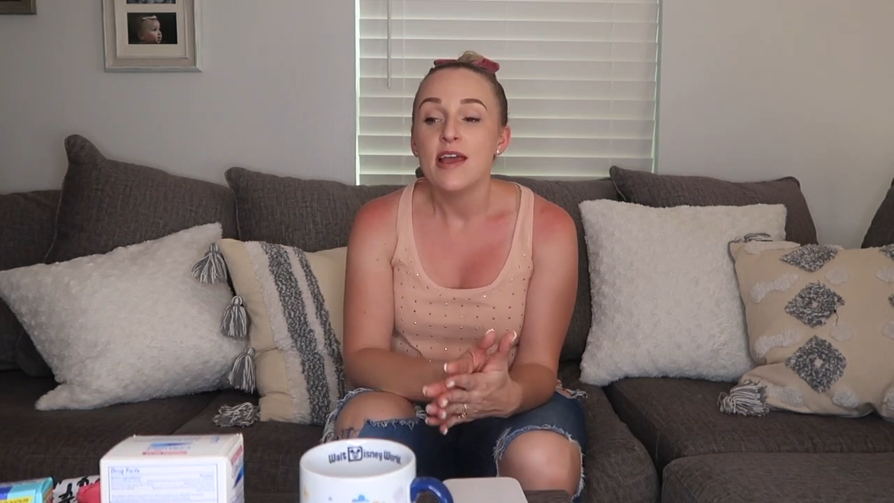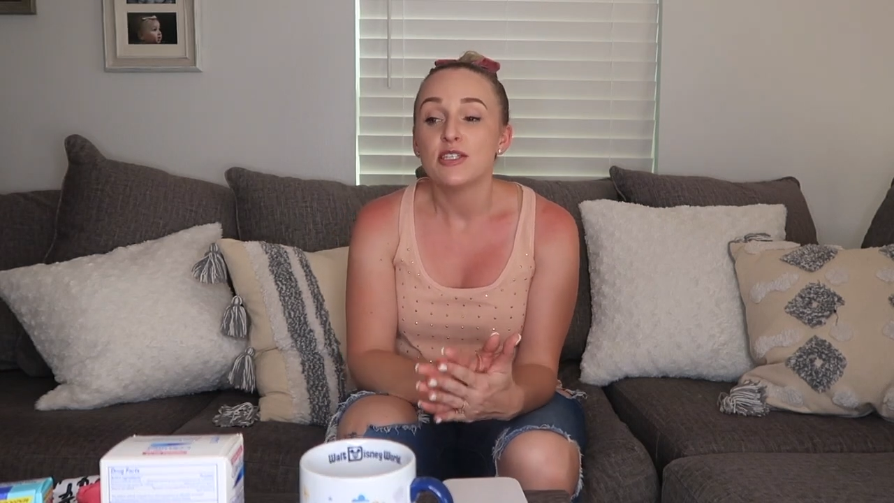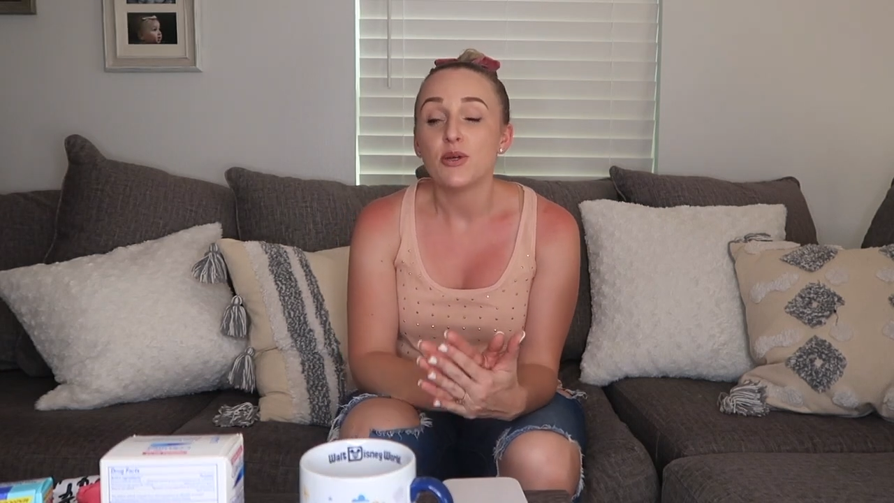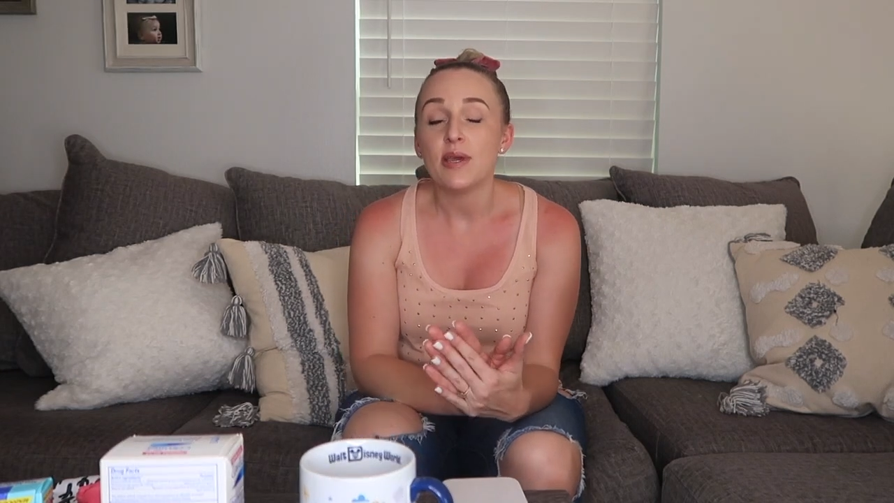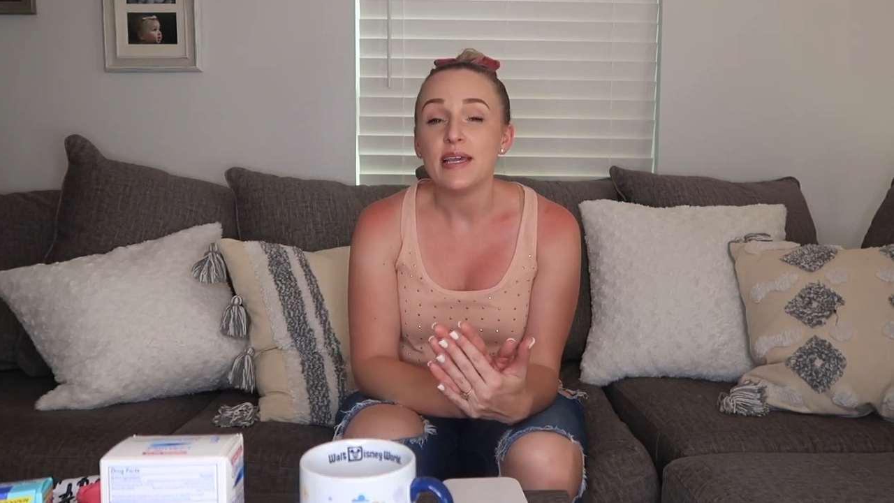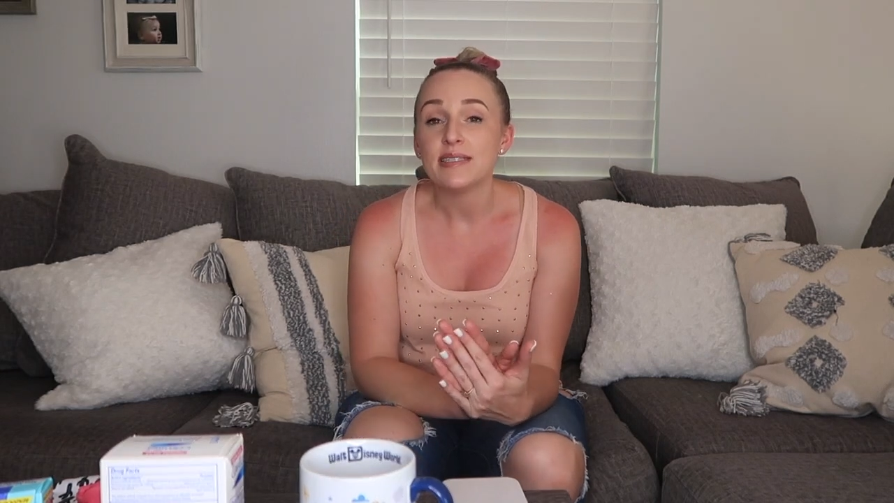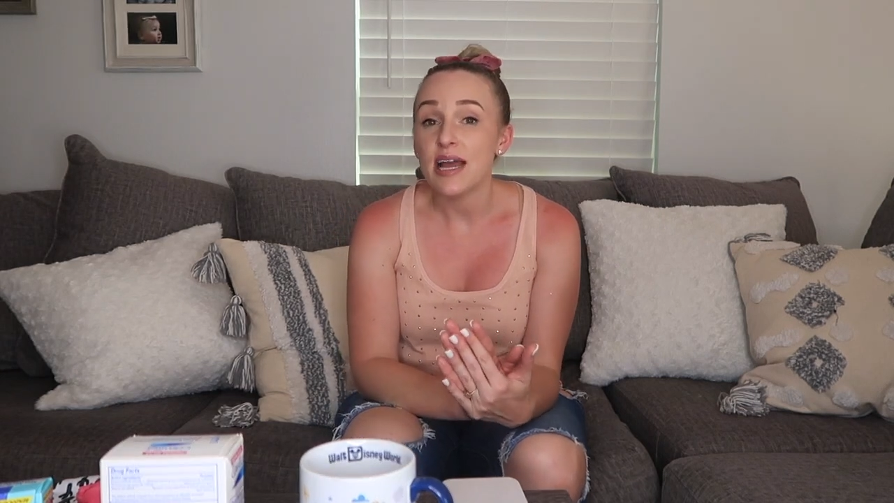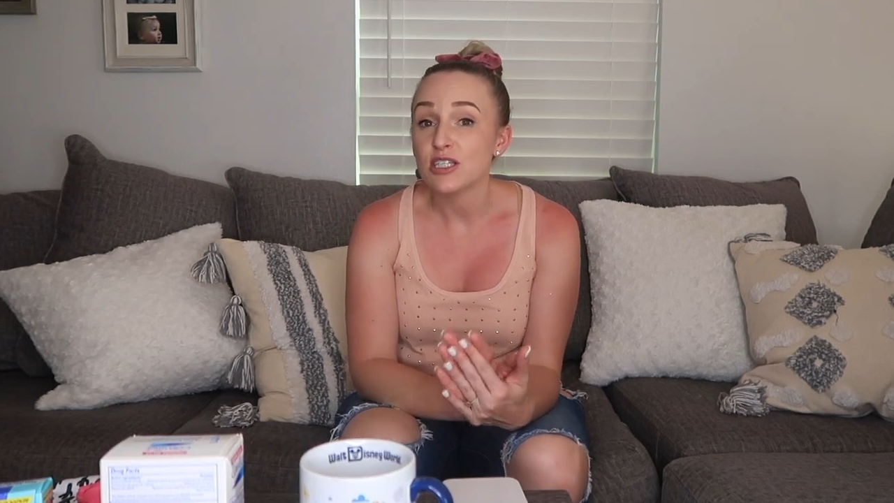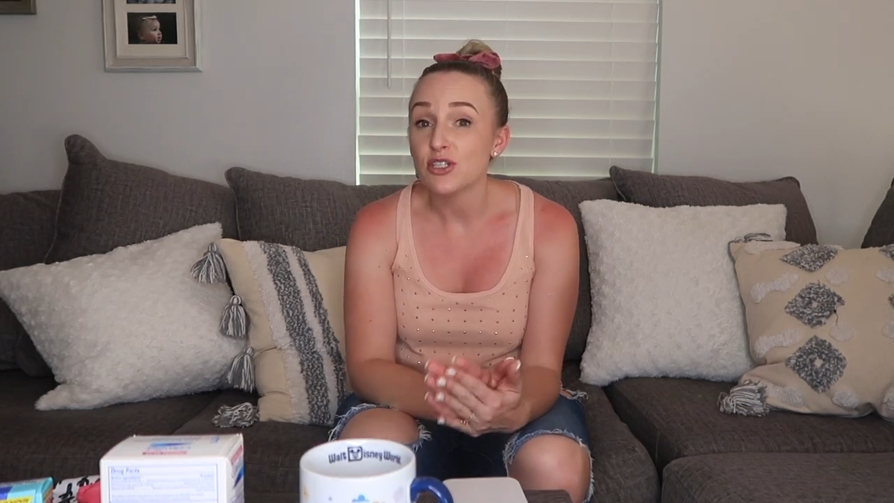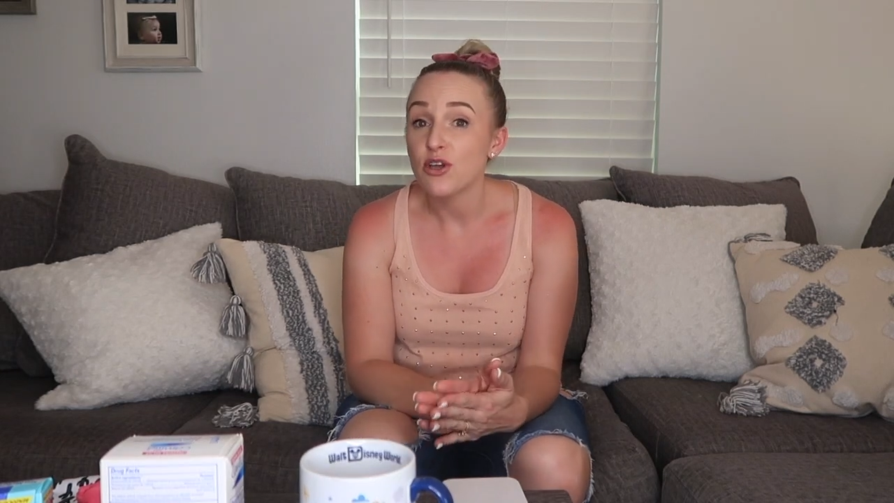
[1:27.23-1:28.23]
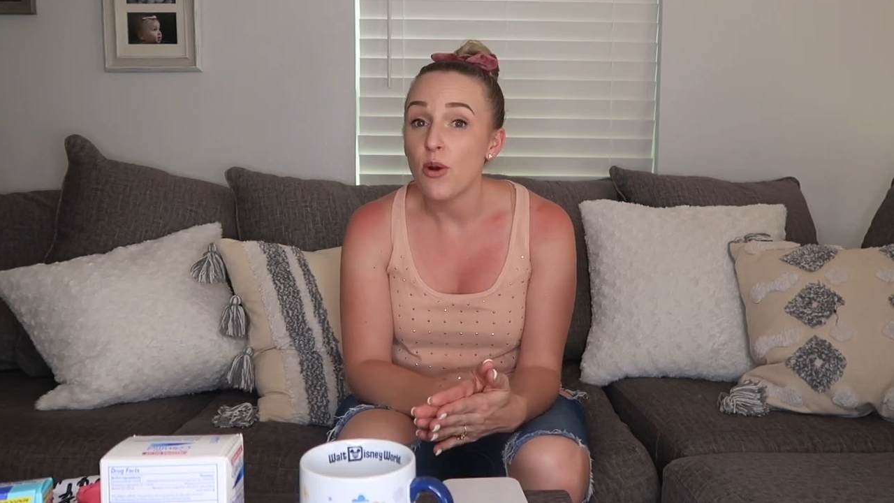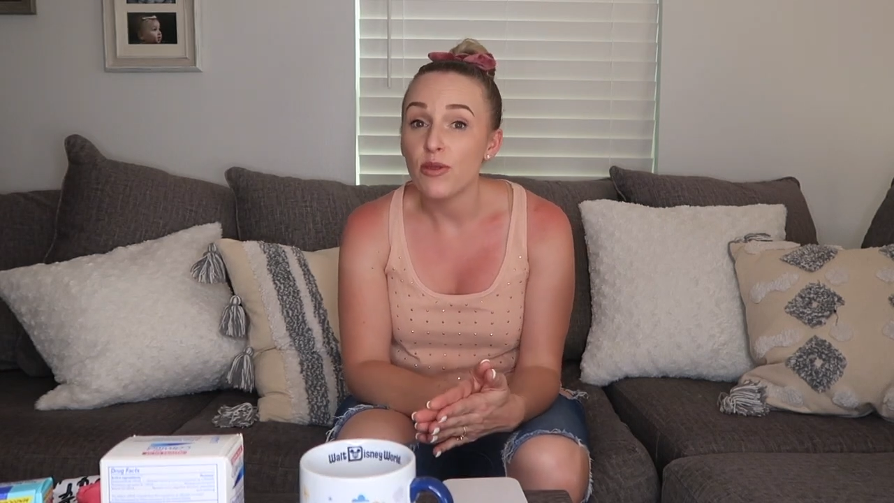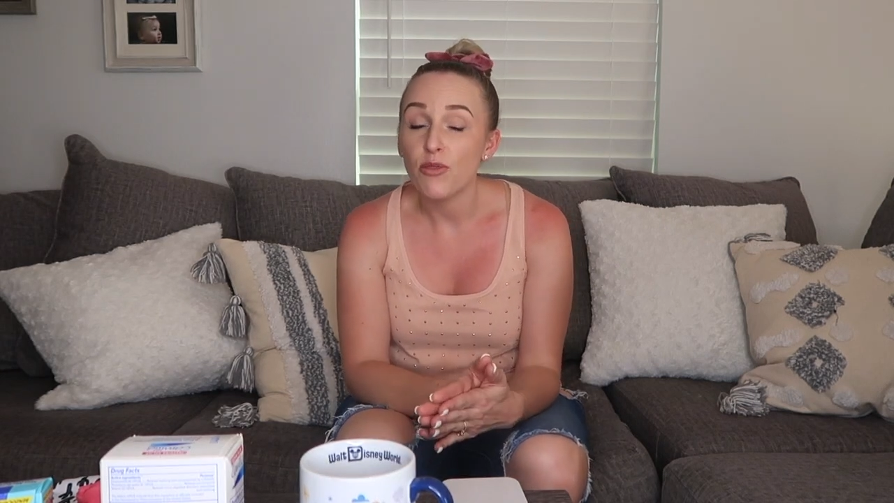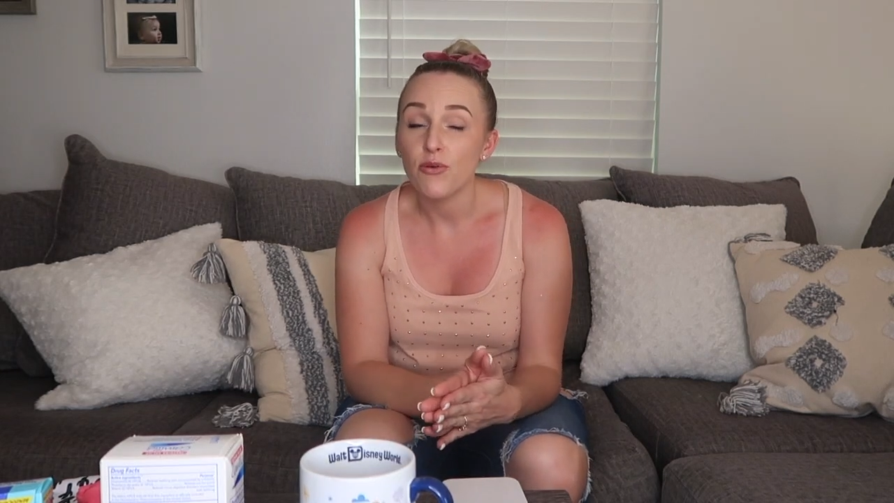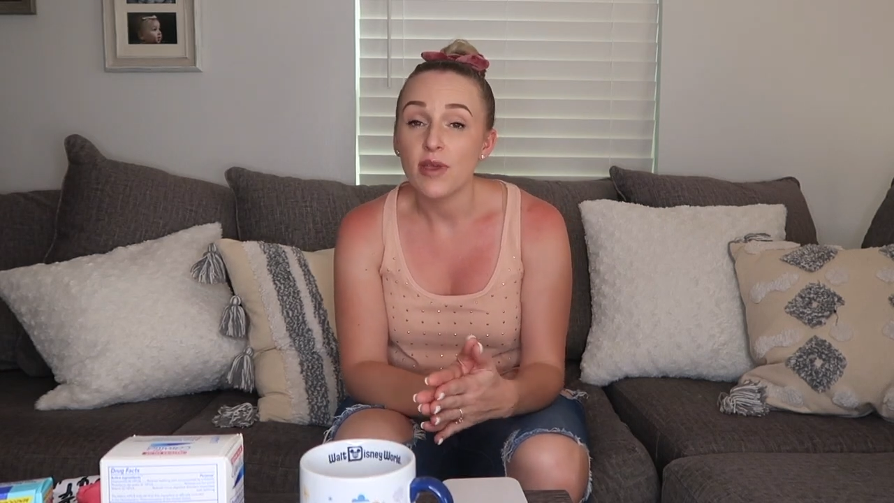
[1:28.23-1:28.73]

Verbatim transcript: So he is actually going through